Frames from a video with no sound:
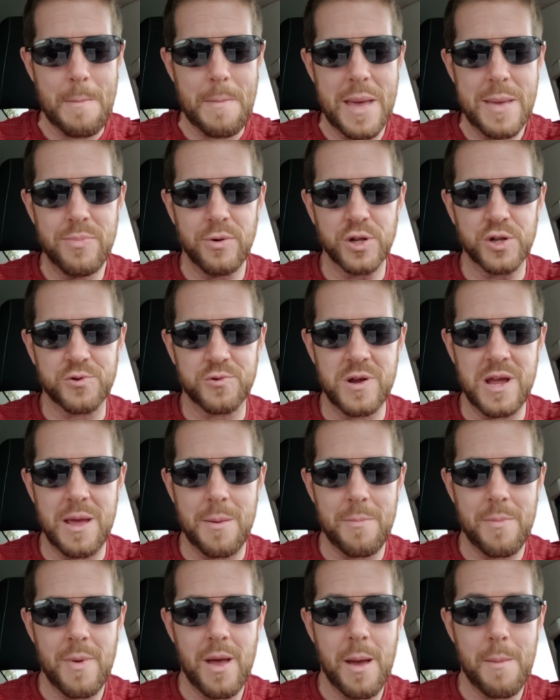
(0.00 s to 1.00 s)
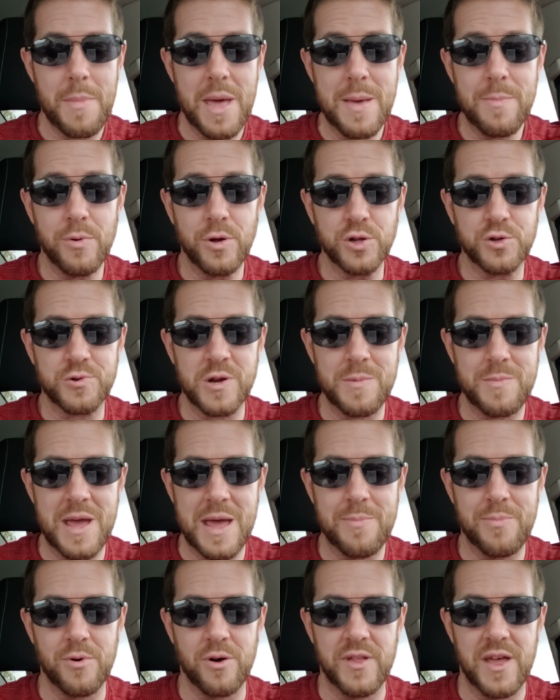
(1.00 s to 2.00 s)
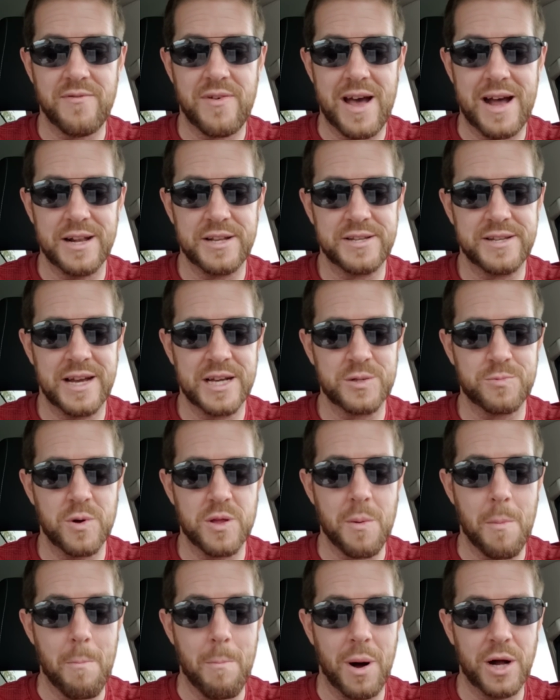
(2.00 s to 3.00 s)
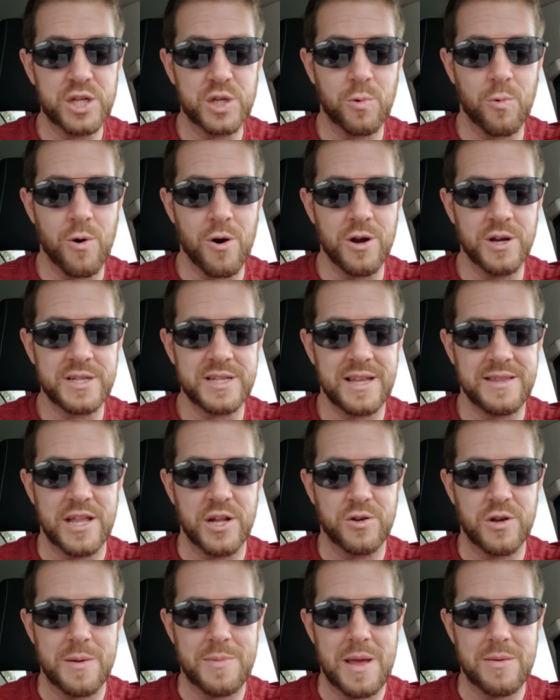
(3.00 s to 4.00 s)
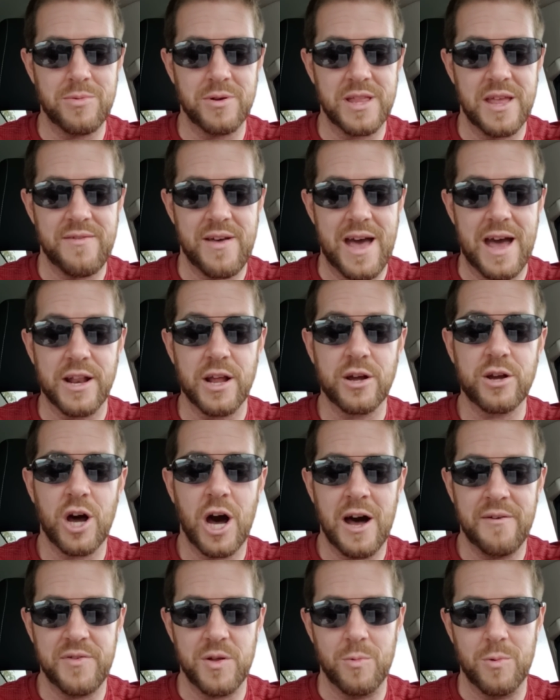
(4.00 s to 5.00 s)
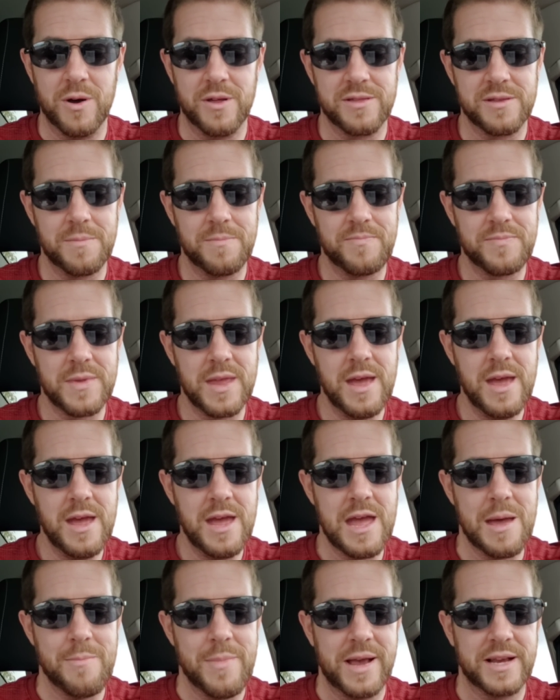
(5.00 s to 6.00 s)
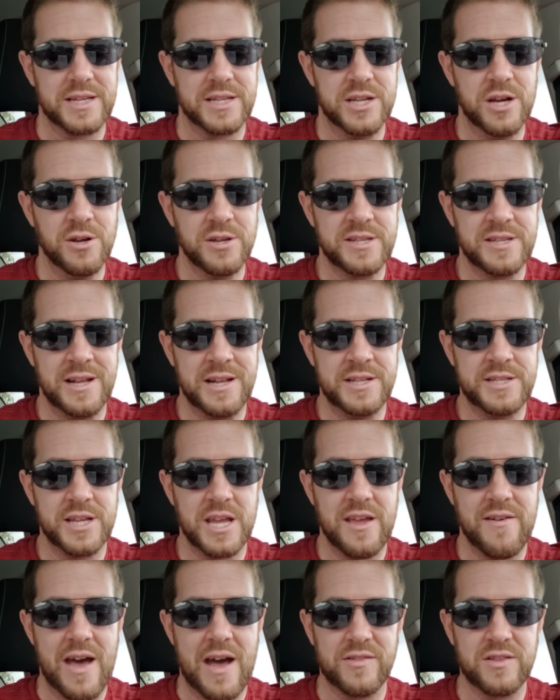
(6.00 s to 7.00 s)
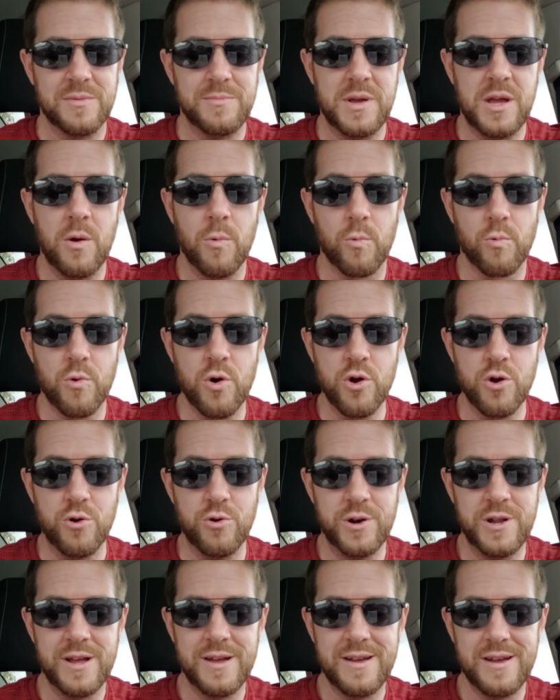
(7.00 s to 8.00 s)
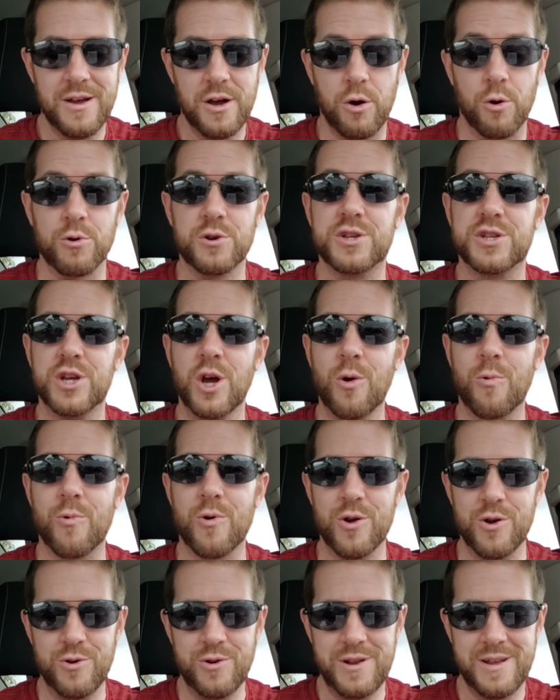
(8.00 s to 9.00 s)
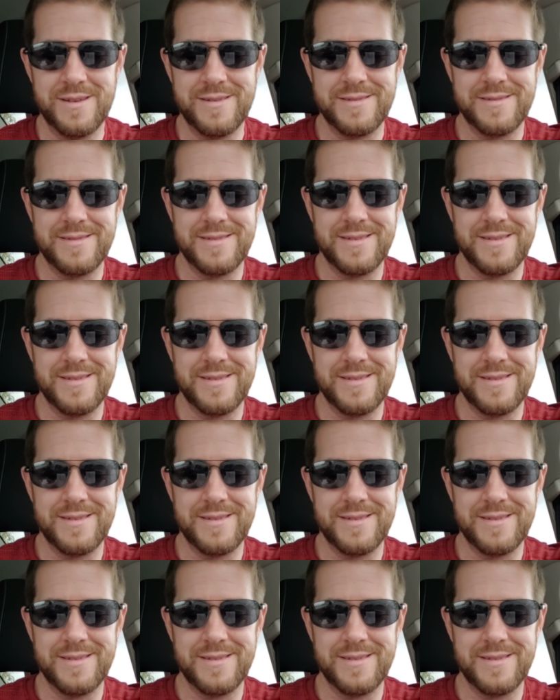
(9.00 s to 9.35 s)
People treat people they've had sex with much worse than they treat people they've had a coffee with. It makes no sense that you have to be rude or so rude,